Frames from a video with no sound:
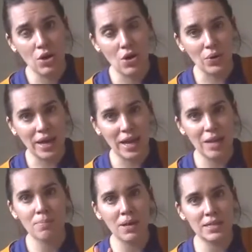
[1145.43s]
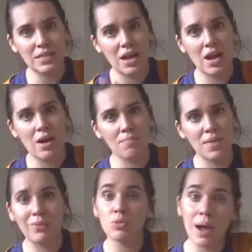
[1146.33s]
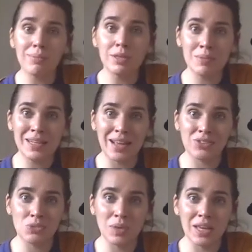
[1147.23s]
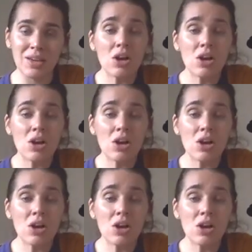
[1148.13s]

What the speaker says: Okay, but that will probably be next week.